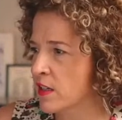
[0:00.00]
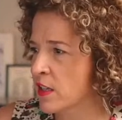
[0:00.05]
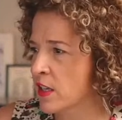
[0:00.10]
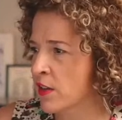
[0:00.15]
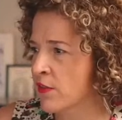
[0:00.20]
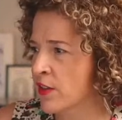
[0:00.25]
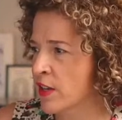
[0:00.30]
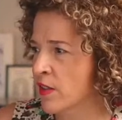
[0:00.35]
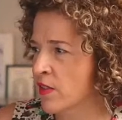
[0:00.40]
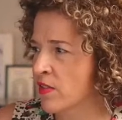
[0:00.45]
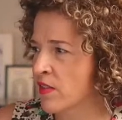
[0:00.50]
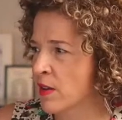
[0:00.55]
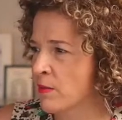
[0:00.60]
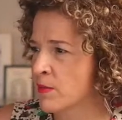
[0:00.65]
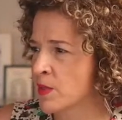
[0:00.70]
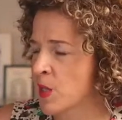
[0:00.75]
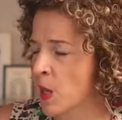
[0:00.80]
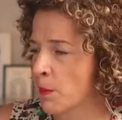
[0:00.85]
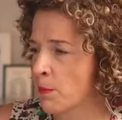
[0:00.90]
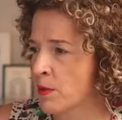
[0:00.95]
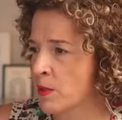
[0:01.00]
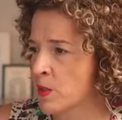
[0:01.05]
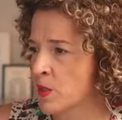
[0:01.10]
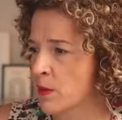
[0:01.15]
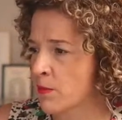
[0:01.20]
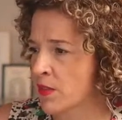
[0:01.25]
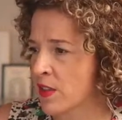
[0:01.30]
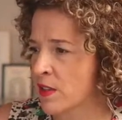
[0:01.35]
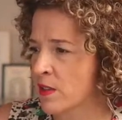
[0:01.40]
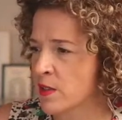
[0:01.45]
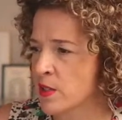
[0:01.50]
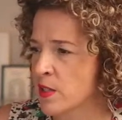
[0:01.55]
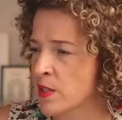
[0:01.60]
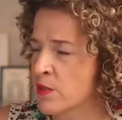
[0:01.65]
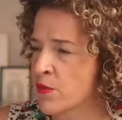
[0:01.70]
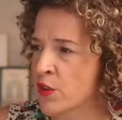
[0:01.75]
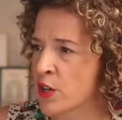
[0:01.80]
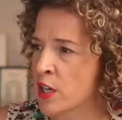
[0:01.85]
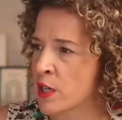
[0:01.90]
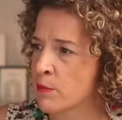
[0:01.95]
Give it a thumbs up or something. This
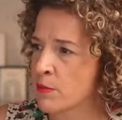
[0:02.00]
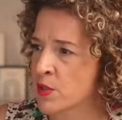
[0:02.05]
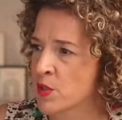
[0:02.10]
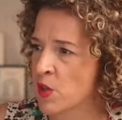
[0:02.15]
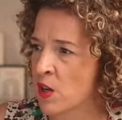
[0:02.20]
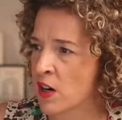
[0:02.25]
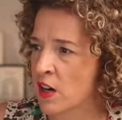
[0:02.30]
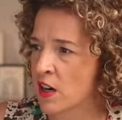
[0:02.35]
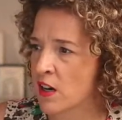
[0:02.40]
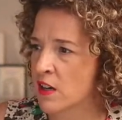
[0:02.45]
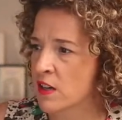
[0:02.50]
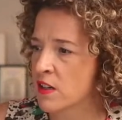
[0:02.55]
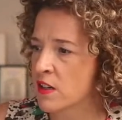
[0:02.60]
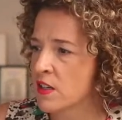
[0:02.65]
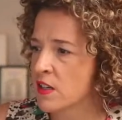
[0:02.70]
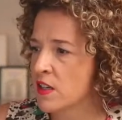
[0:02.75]
is very bizarre.